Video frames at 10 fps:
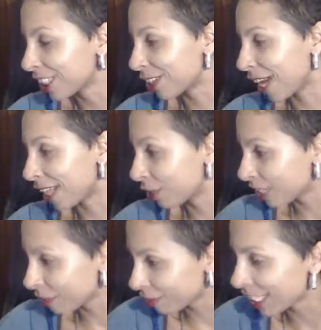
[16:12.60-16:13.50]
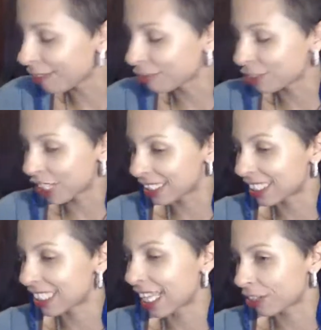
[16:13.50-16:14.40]
So, and you definitely have to
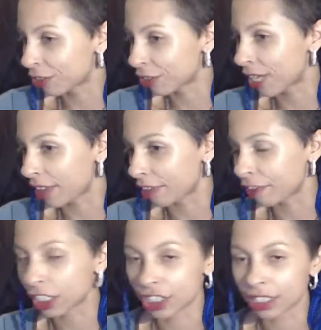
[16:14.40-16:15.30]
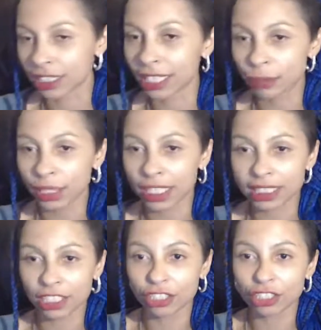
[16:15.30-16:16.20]
translate that through your other functions, and that's where it
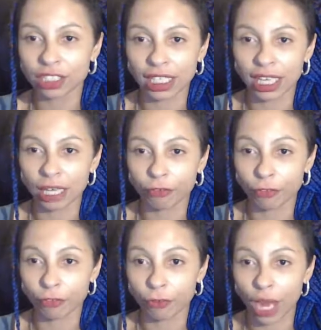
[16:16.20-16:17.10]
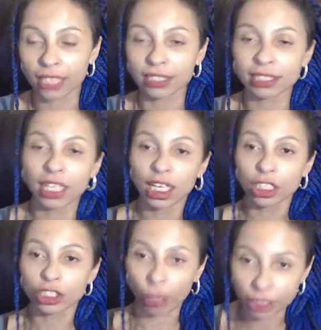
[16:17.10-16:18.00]
gets interesting. Like for us
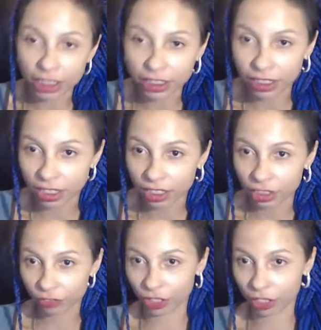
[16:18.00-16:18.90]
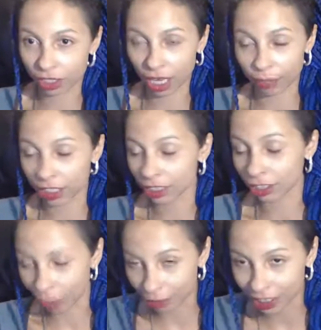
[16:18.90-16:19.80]
dominant
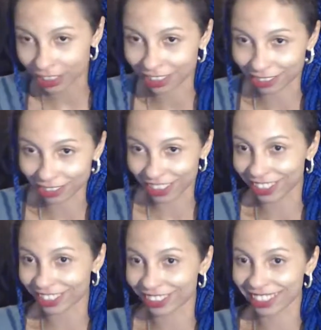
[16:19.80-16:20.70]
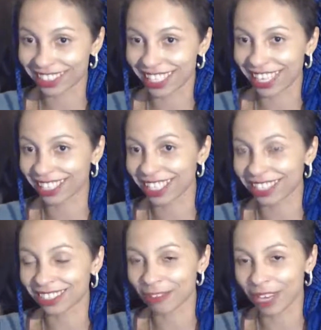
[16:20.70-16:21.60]
intuition users, like
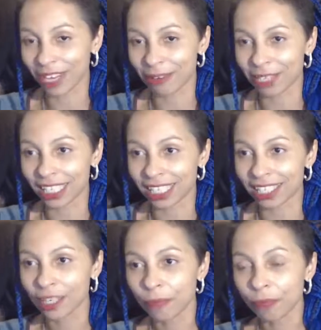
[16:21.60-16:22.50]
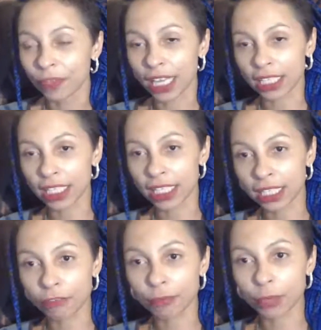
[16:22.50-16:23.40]
the way we. Like an
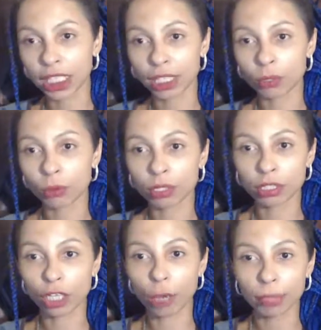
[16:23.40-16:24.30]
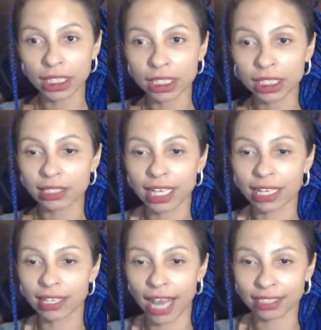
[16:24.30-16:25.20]
ENFP will completely
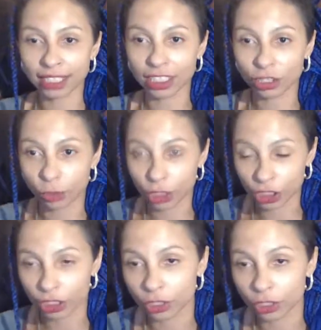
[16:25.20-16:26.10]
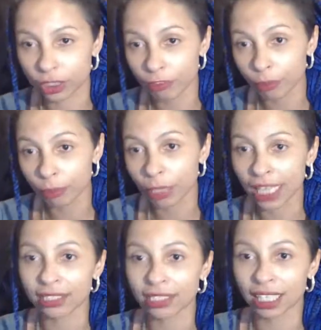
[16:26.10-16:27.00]
take that intuition to a different
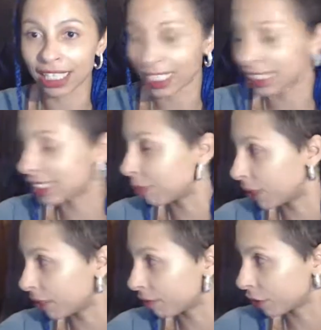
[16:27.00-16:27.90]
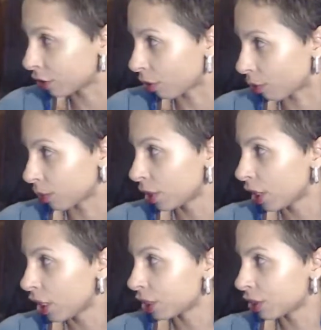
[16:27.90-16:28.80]
place than an ENTP, for example.
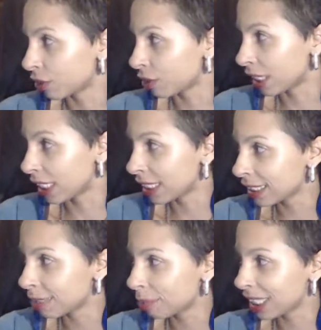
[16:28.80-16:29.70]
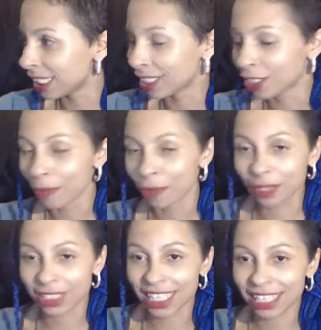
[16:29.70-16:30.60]
So an ENTP
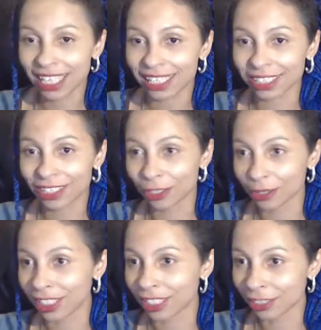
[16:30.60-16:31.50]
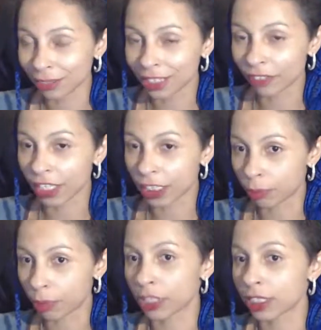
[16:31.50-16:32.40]
will take that in those intuitive,
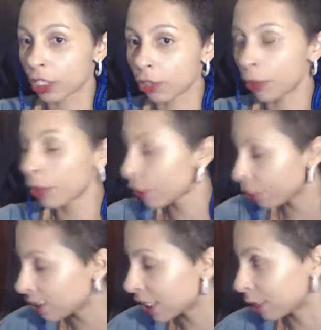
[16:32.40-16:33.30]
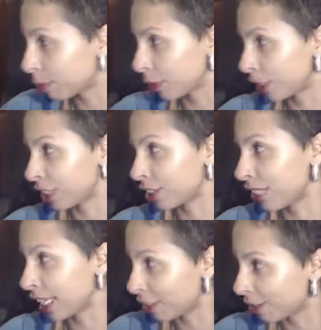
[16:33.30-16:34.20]
because you both use exploration,
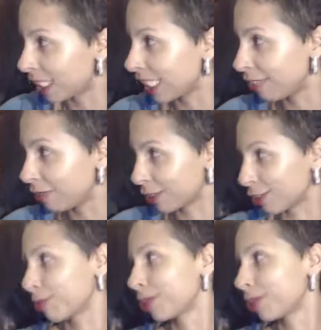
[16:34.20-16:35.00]
like you and Nikki, for example.